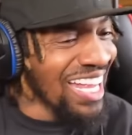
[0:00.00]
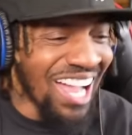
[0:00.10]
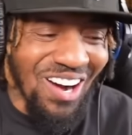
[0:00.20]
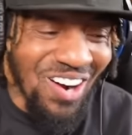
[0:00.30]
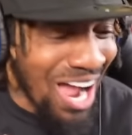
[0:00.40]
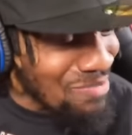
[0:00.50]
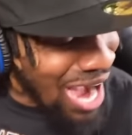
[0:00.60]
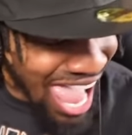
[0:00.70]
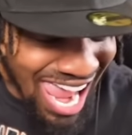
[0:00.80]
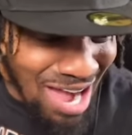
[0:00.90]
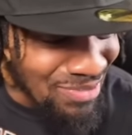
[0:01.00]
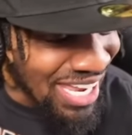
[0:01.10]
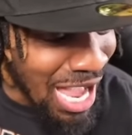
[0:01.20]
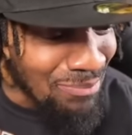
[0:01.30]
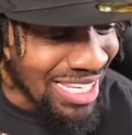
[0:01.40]
Oh, I'm, hey, I'm gonna,
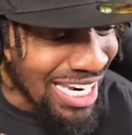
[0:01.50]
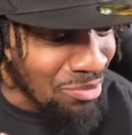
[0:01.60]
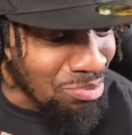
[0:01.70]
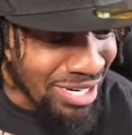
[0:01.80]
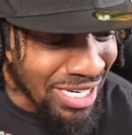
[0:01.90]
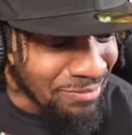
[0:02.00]
I'm gonna let him breathe